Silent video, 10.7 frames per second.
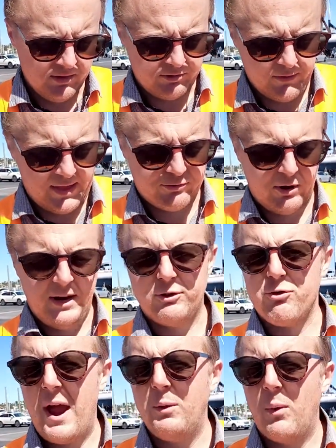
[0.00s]
So that's really
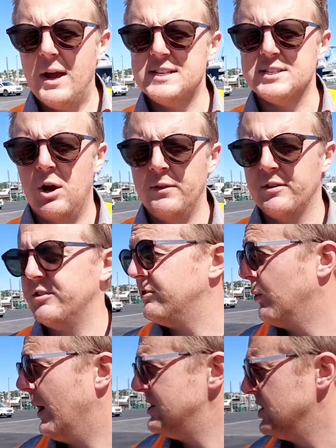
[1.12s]
trade waste. So in this
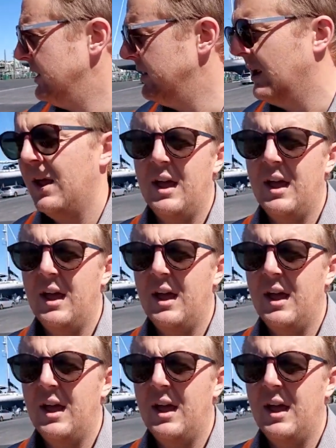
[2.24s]
situation,